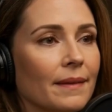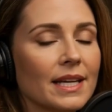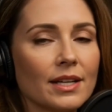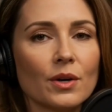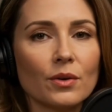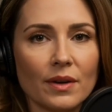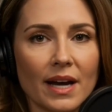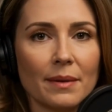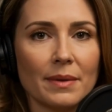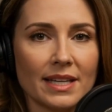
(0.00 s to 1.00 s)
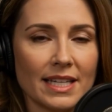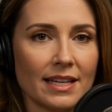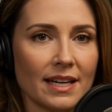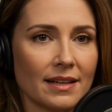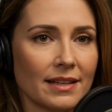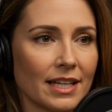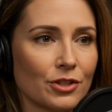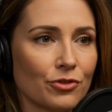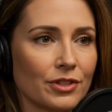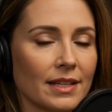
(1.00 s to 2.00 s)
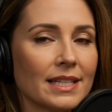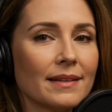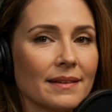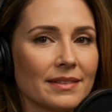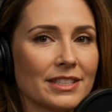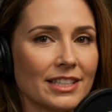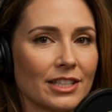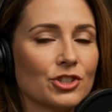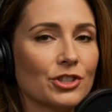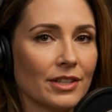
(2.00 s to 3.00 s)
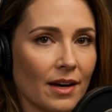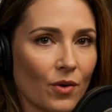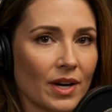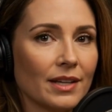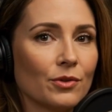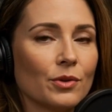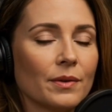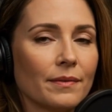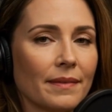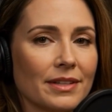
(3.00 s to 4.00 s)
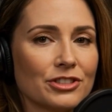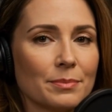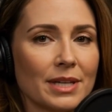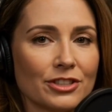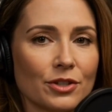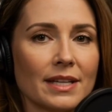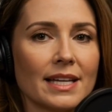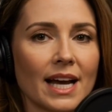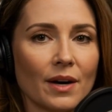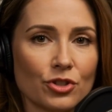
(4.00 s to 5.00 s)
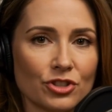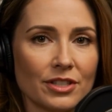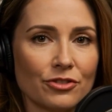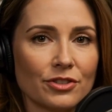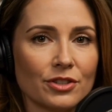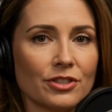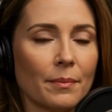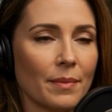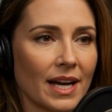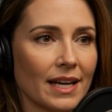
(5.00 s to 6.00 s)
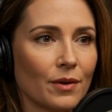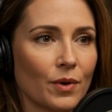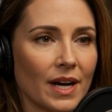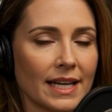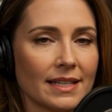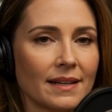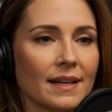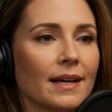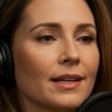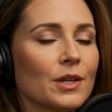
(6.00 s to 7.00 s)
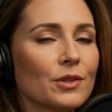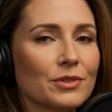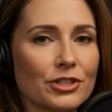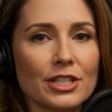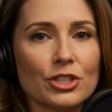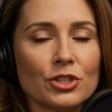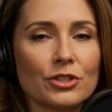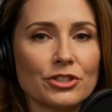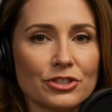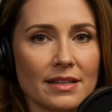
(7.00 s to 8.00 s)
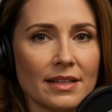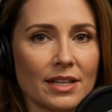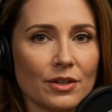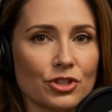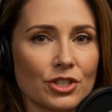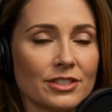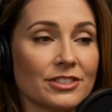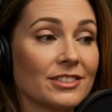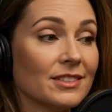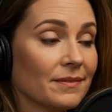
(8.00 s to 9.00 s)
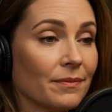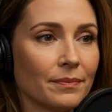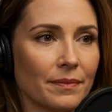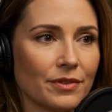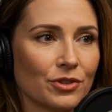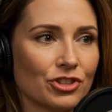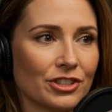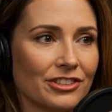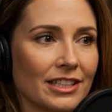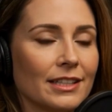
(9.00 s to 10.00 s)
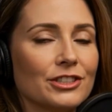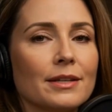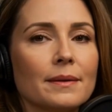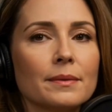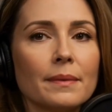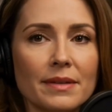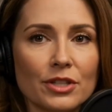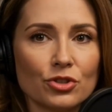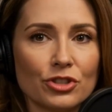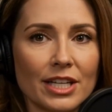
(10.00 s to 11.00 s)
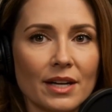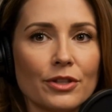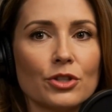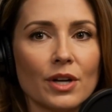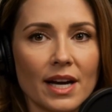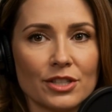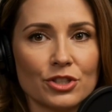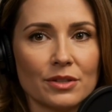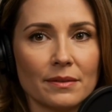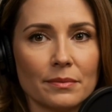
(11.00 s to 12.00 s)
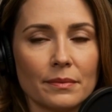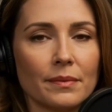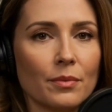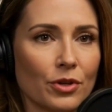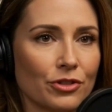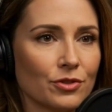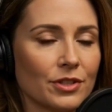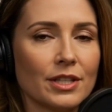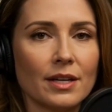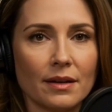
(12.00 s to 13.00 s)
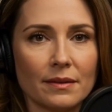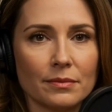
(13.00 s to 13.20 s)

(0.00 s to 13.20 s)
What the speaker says: Hello, I'm Elena. Can you feel it? The tension in a quiet room, the space on the couch that feels a mile wide, the conversations that are just logistics. Did you take out the trash? What's for dinner?